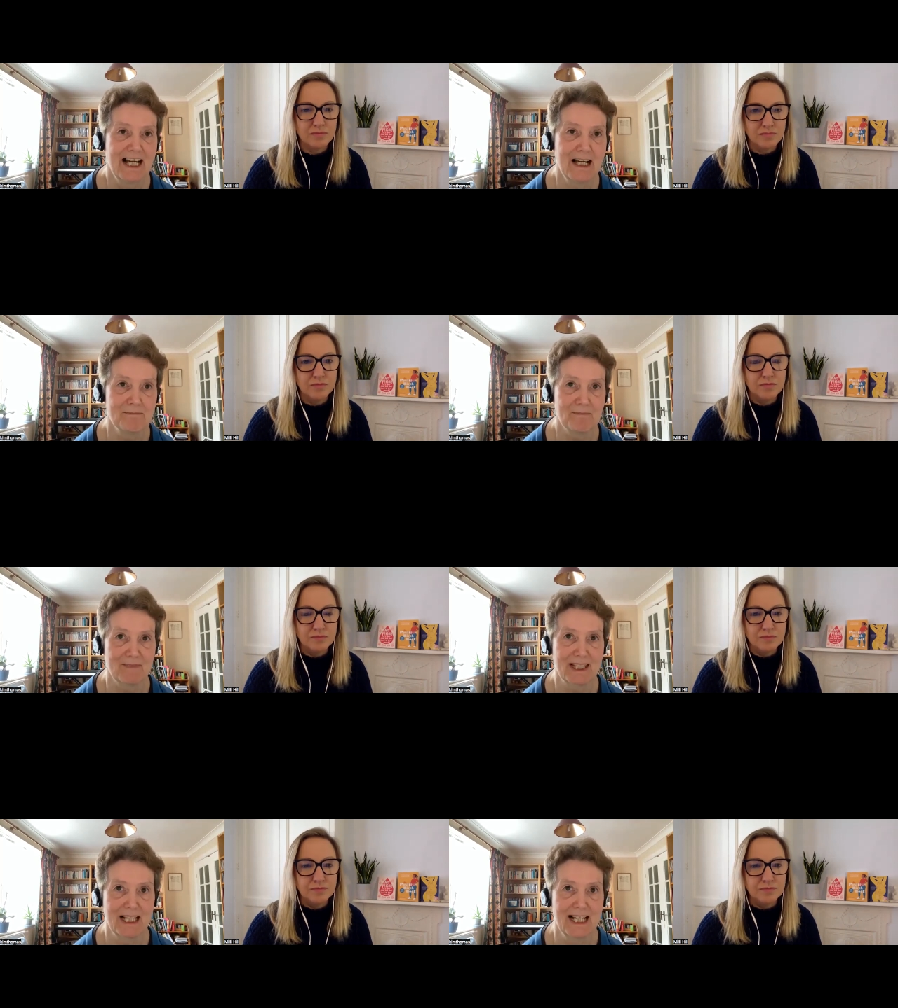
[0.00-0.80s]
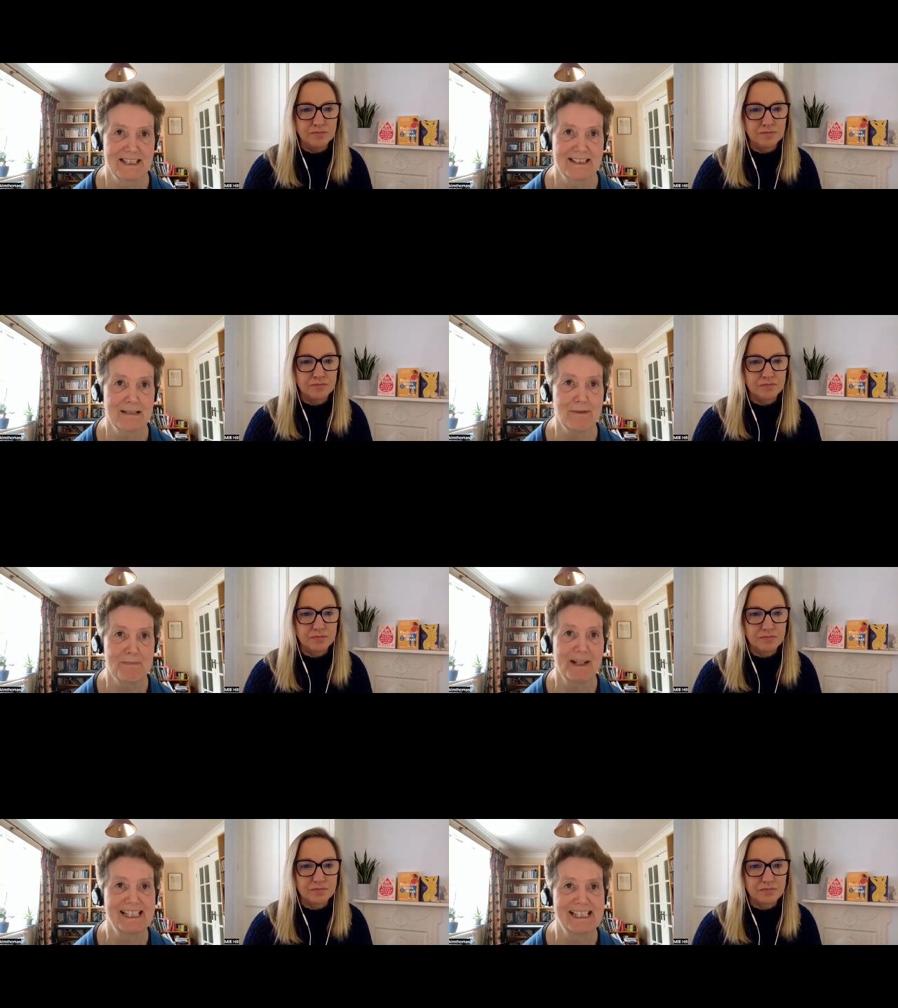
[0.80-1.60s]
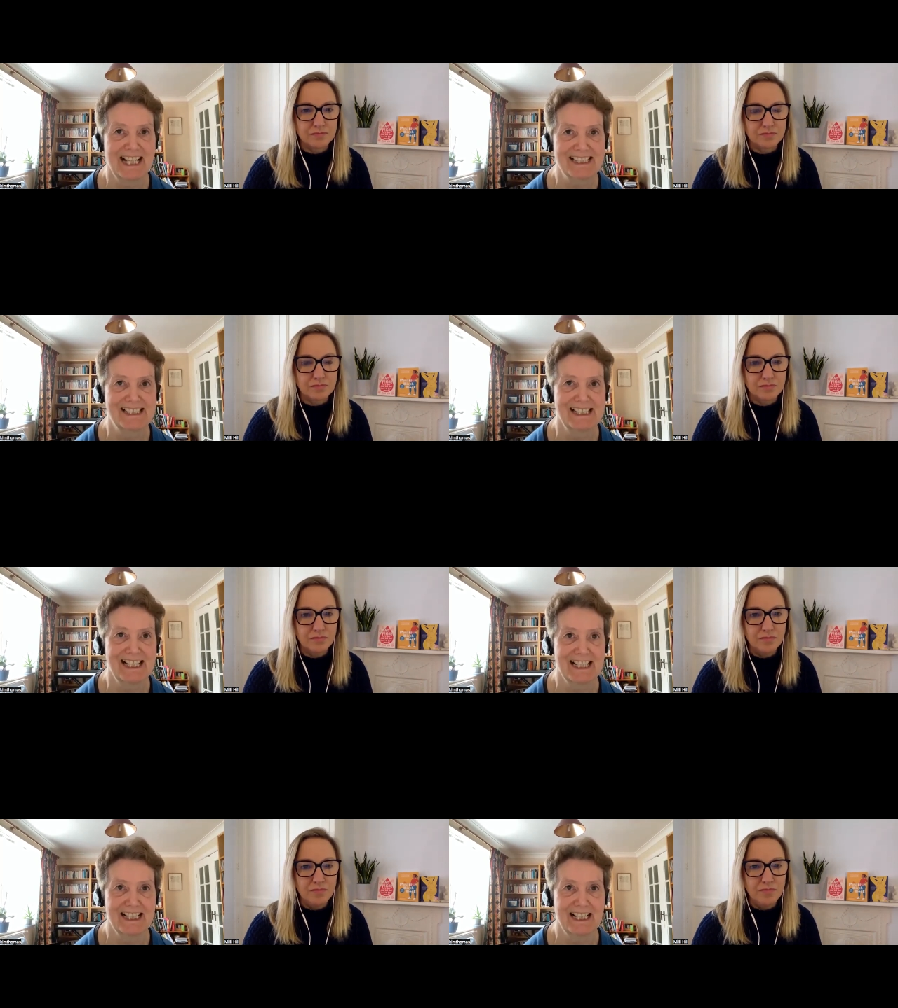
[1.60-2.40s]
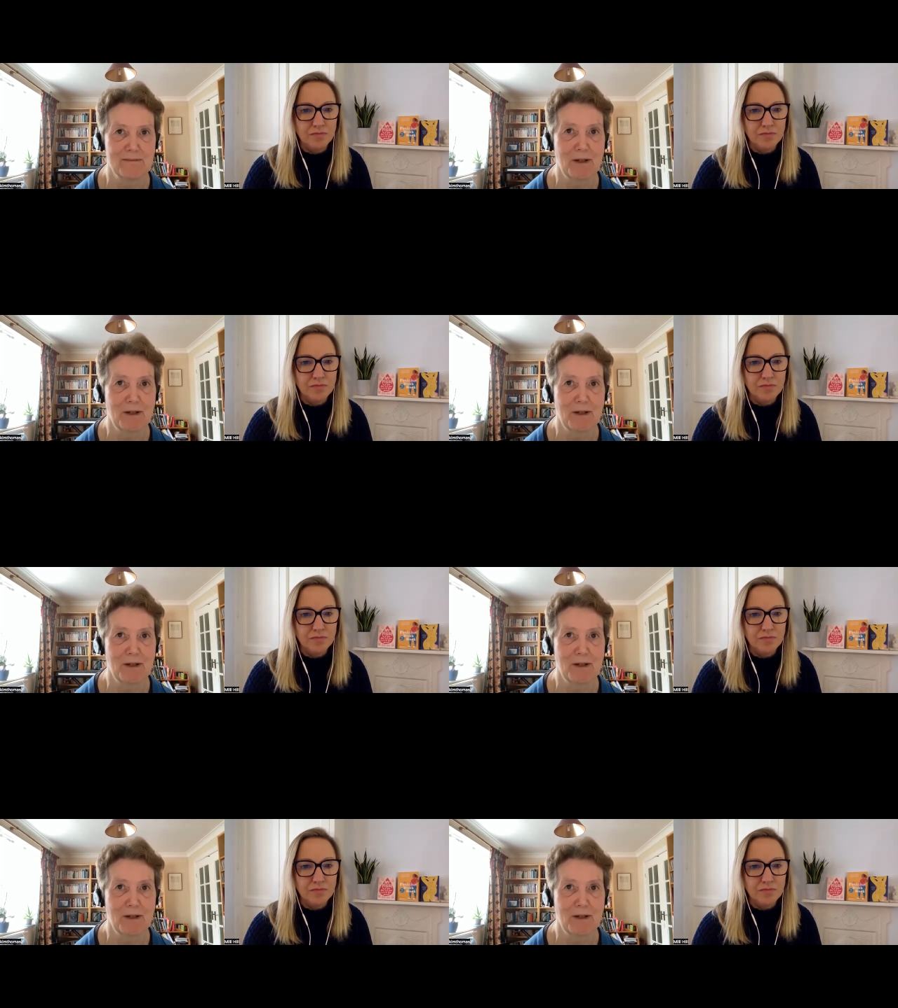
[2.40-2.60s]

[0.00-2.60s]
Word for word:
Speaker 1: Um, and the thing about PTSD,